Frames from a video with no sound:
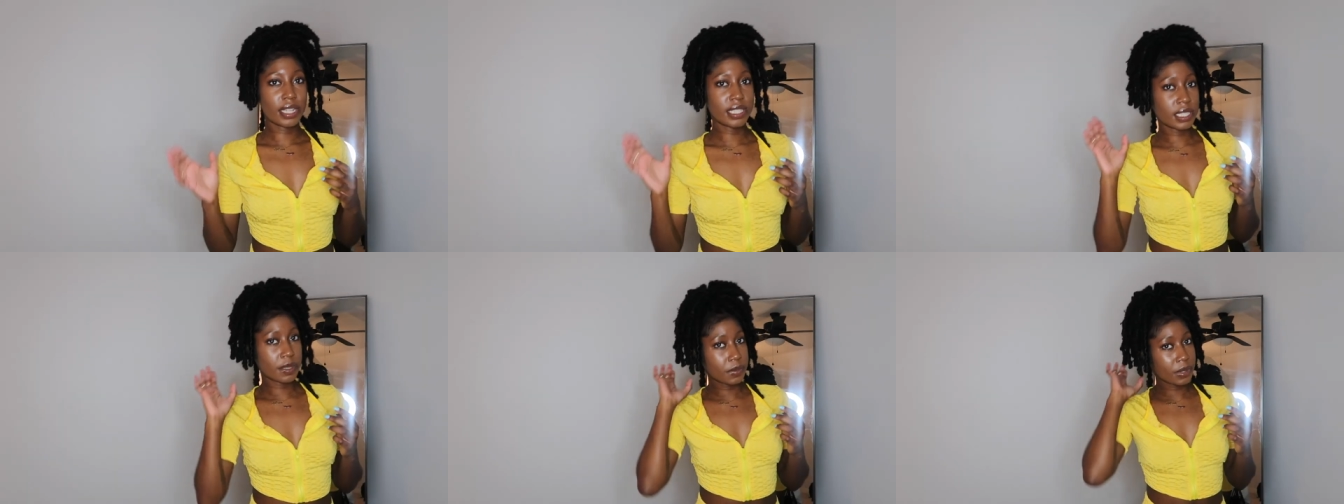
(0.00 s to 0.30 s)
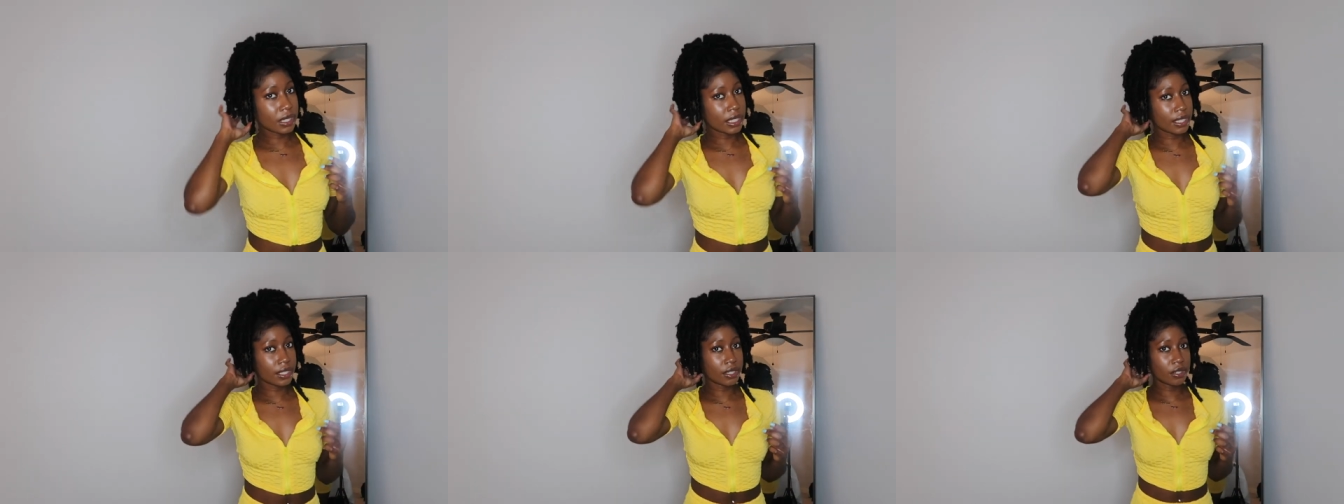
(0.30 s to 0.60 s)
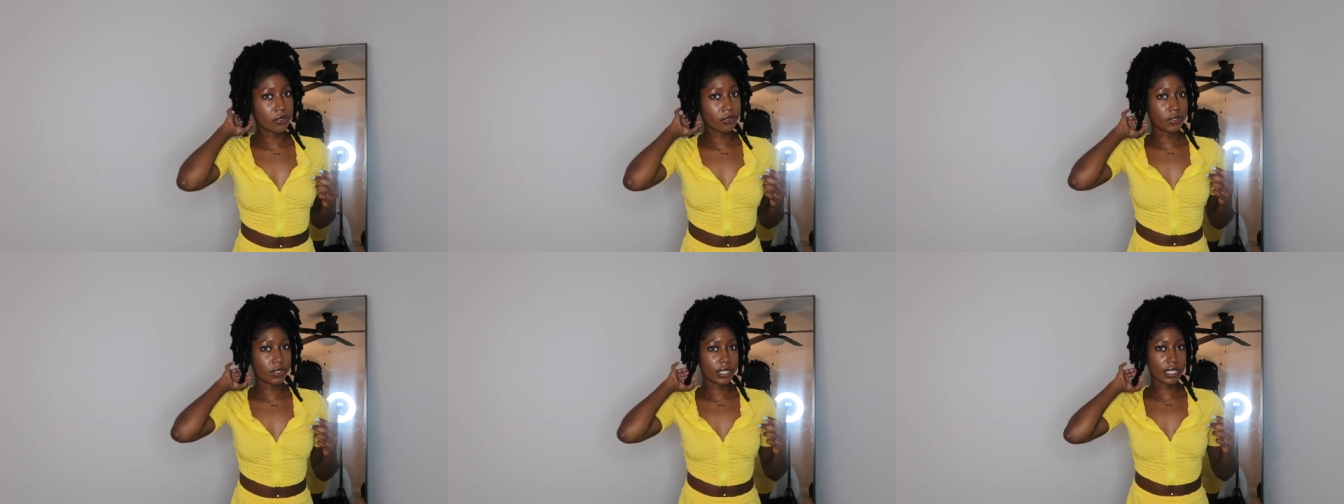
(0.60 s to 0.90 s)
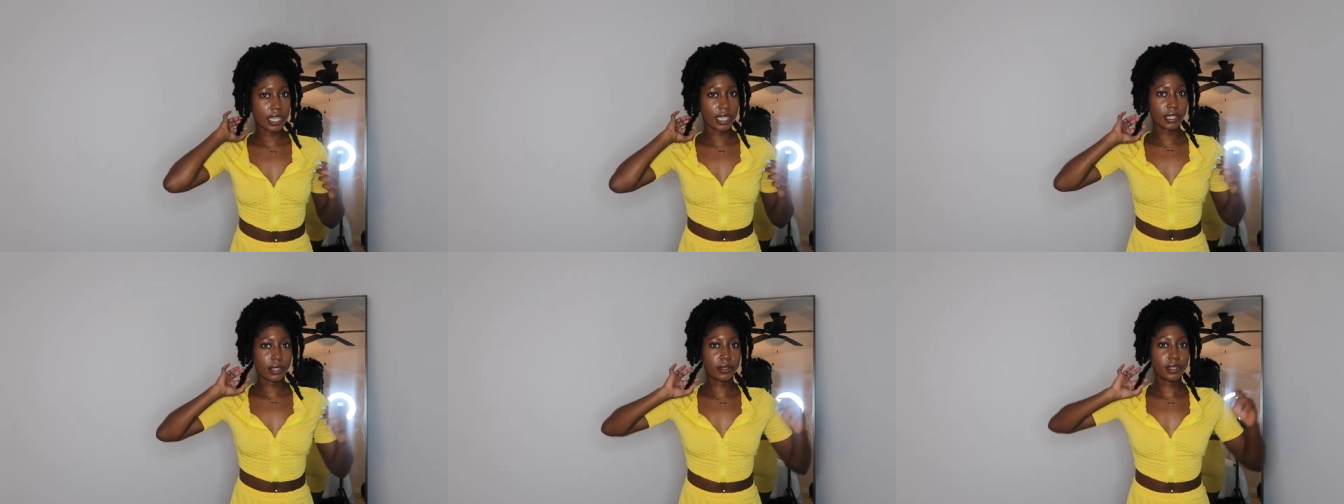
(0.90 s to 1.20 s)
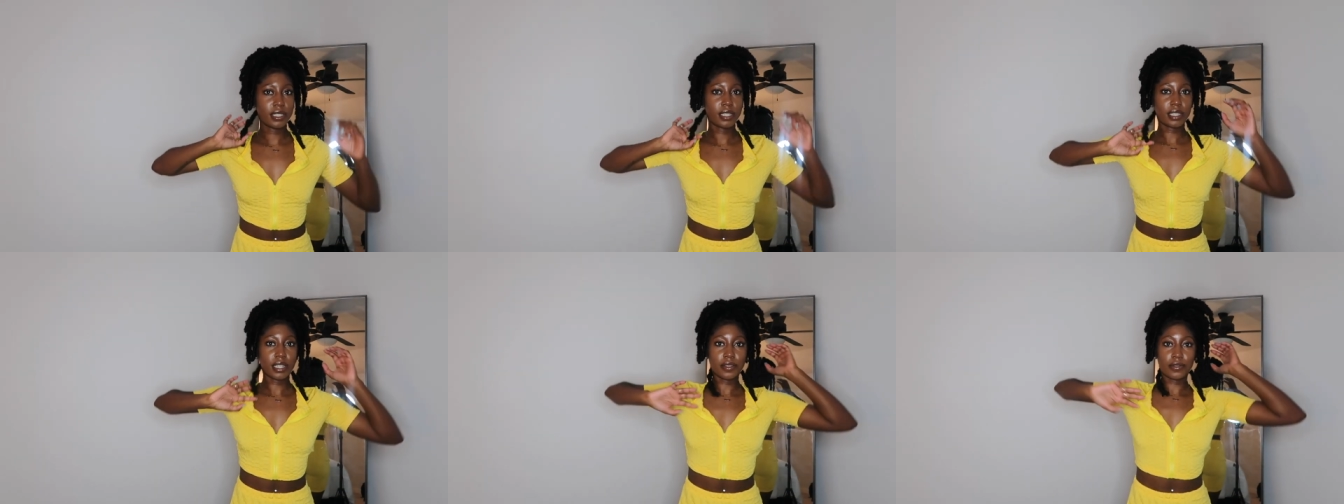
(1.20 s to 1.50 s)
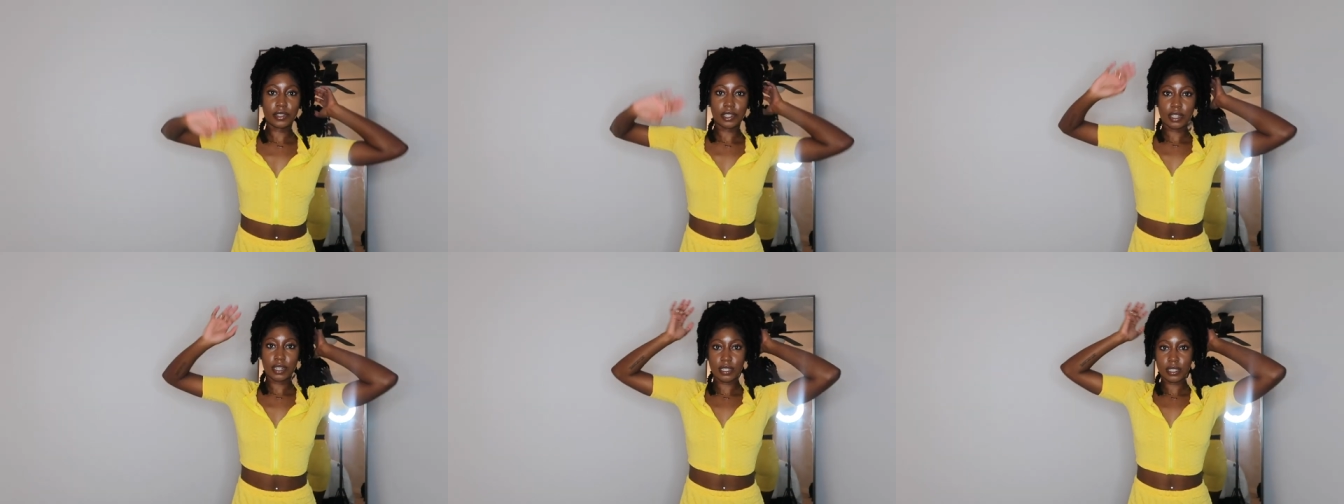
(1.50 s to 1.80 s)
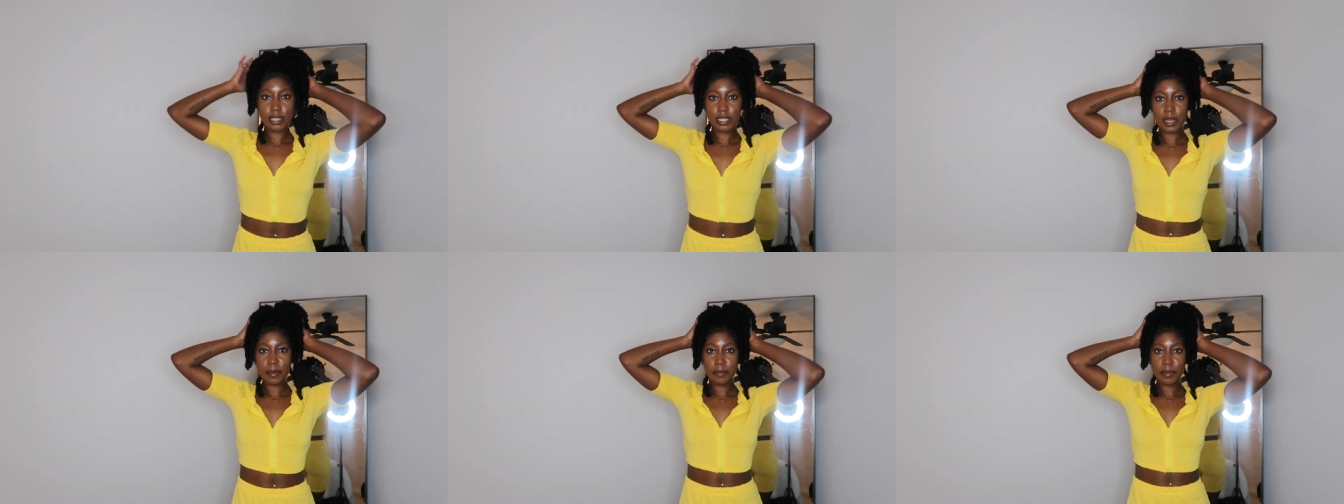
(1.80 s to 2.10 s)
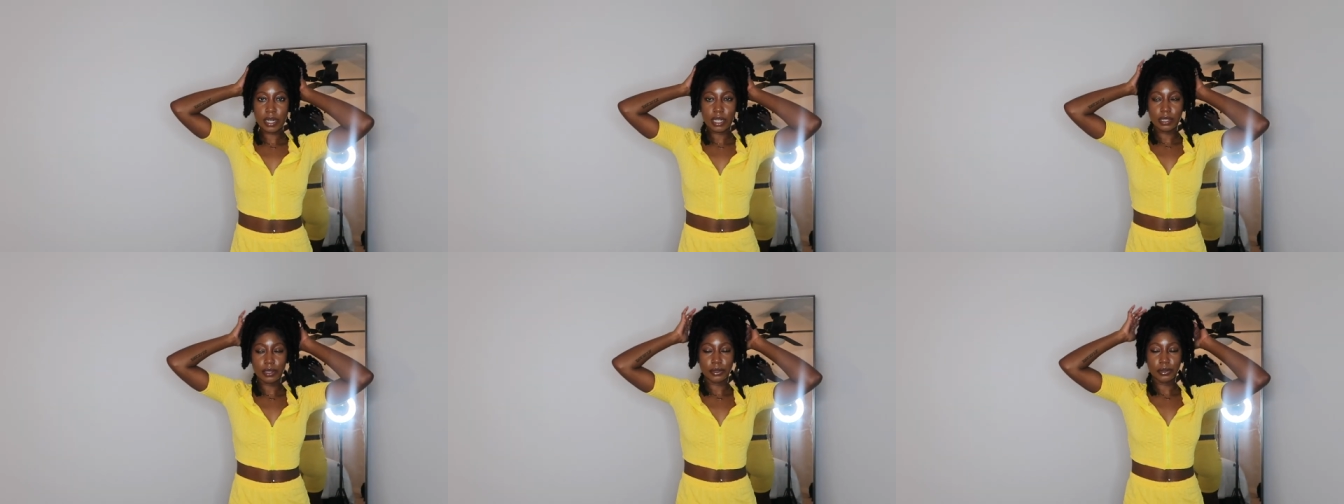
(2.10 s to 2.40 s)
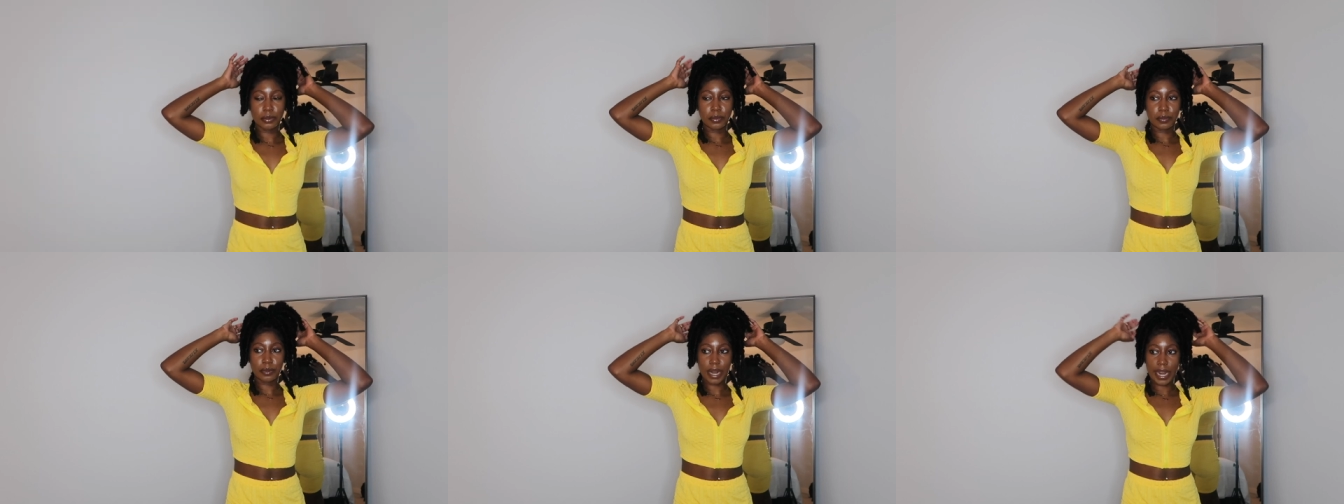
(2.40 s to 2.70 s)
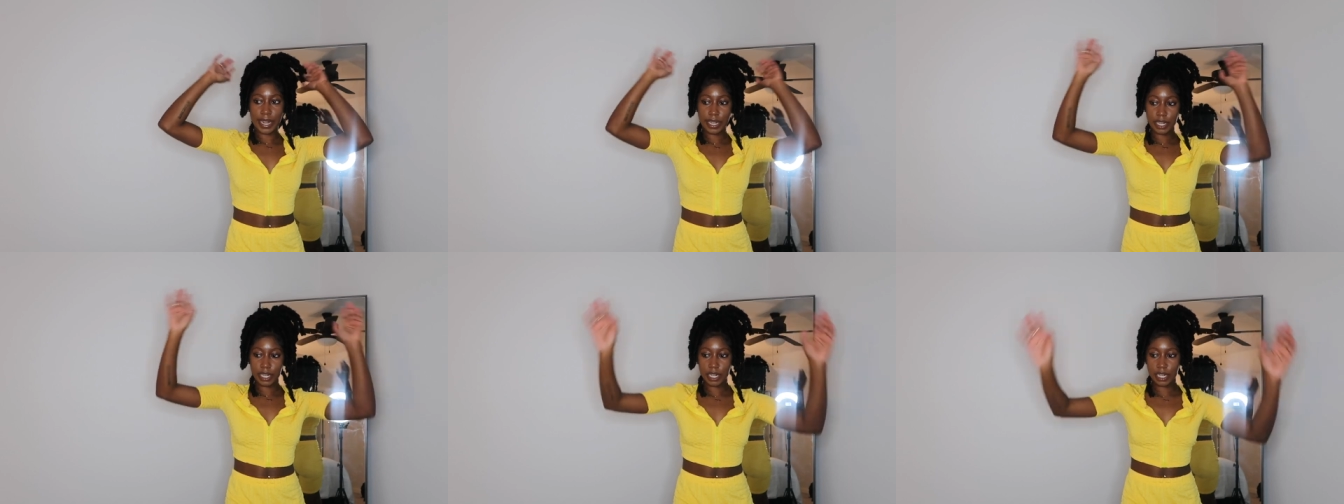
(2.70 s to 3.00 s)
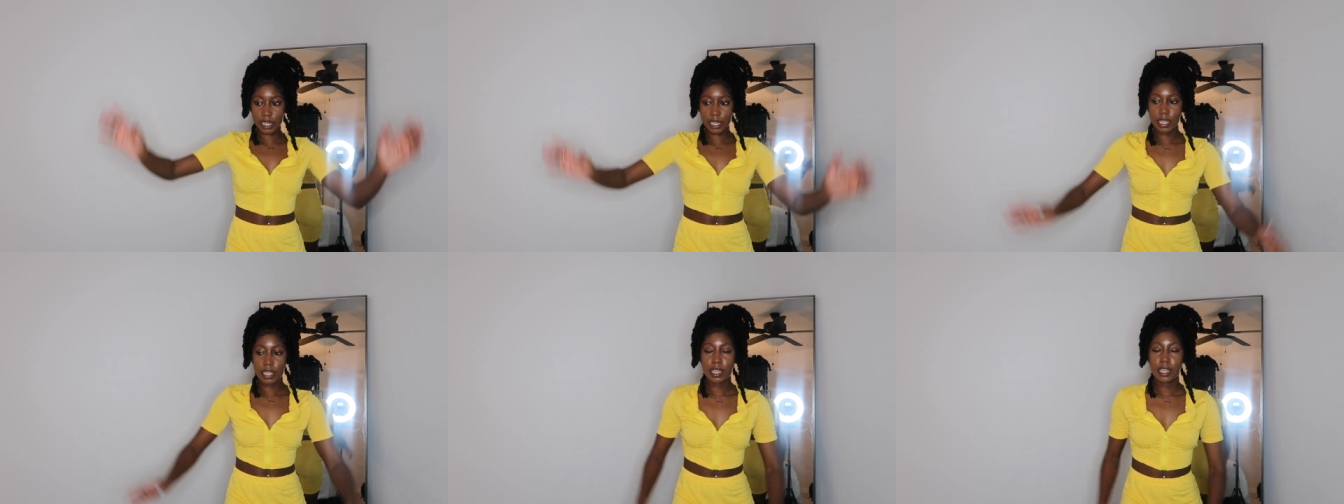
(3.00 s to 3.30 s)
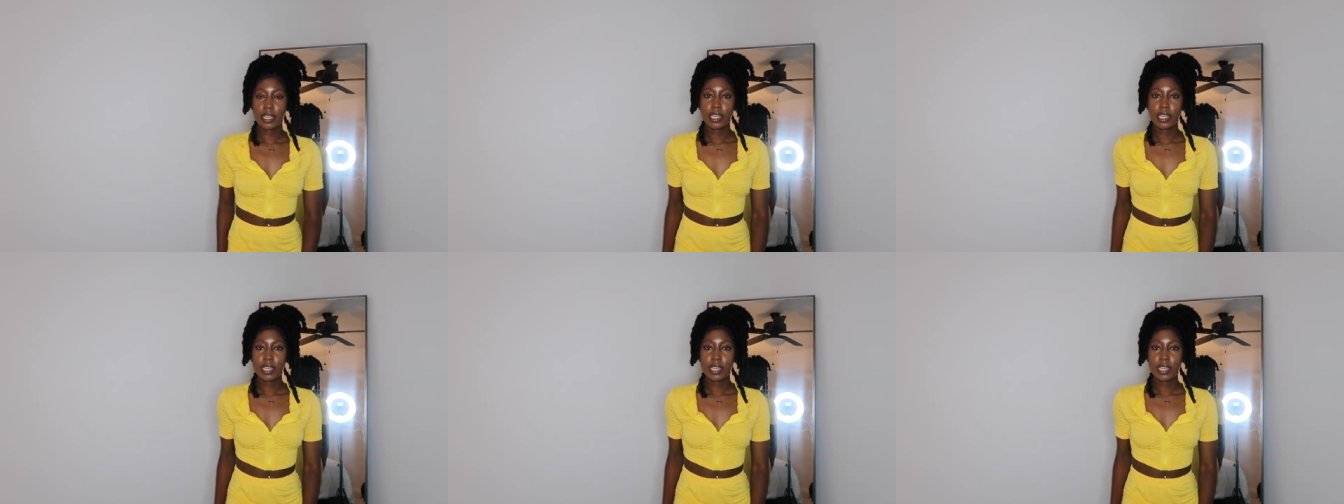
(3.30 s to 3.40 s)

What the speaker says: I typically go for yellow and stuff during the summer, a little brighter,